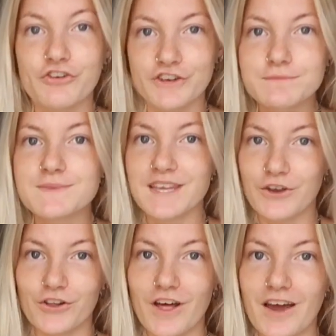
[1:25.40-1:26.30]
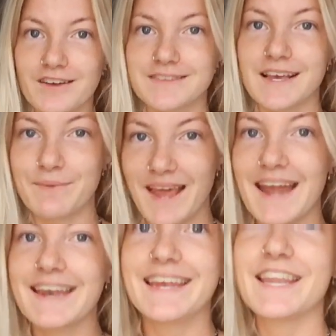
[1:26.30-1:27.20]
Christmassy colour. I'm
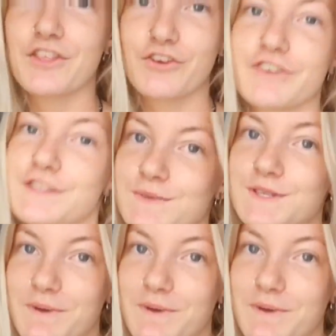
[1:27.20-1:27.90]
getting in the Christmas